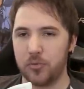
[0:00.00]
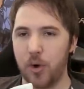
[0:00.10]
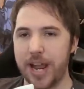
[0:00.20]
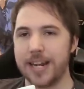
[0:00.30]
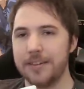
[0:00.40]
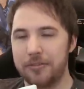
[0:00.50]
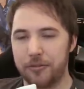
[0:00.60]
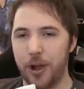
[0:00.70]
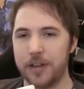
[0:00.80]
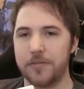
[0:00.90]
right in
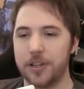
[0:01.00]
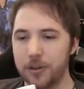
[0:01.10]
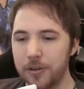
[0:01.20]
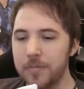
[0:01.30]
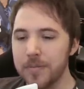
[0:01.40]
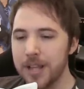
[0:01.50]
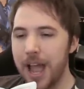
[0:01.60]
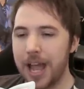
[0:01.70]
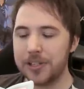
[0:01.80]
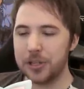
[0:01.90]
front of you
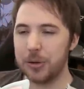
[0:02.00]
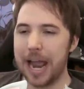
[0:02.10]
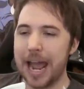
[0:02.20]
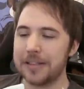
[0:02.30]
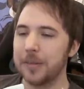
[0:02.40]
as you were at the